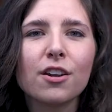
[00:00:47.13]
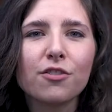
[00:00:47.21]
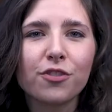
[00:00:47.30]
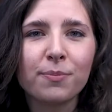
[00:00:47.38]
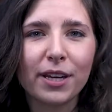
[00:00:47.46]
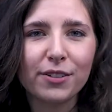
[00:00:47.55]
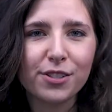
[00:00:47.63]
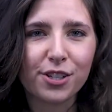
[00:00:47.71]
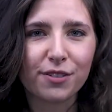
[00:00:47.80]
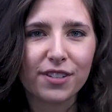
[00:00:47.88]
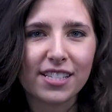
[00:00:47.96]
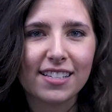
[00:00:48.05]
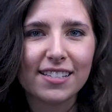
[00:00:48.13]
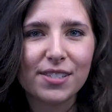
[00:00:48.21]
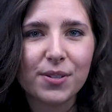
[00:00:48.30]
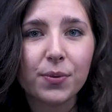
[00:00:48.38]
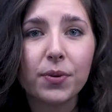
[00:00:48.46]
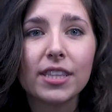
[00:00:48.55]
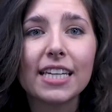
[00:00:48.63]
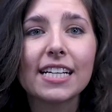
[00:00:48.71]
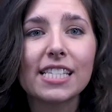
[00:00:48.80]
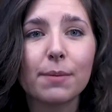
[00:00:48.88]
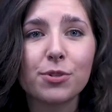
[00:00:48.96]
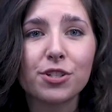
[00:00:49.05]
For metal surfaces, with the
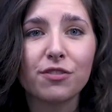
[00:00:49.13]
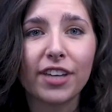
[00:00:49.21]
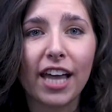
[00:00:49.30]
exception of